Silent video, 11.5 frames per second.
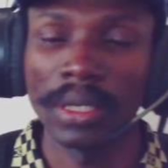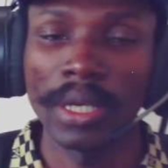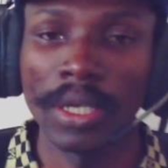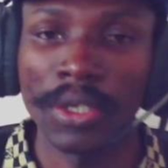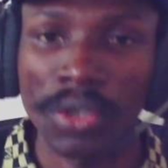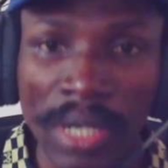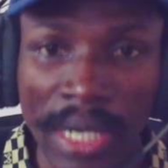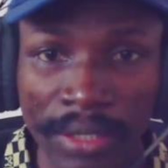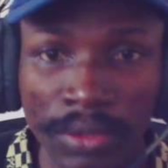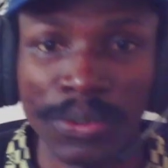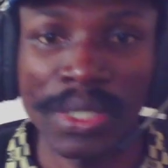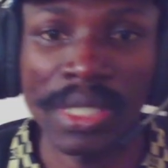ensure that
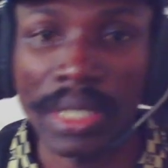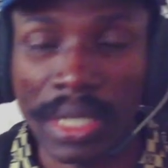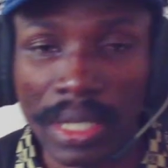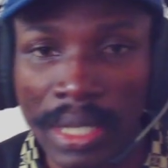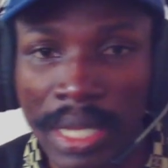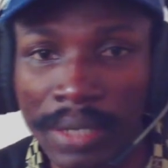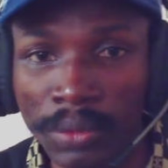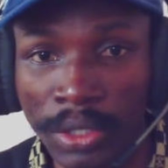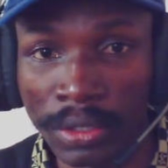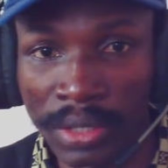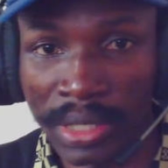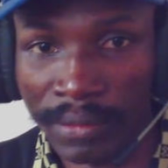you sit down with
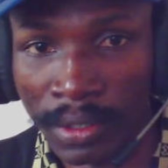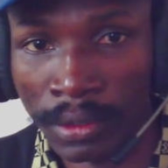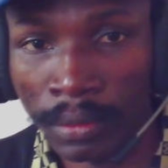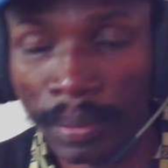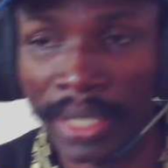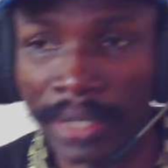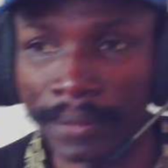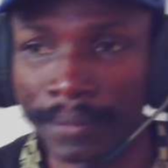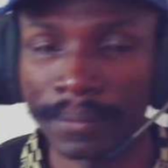your developer.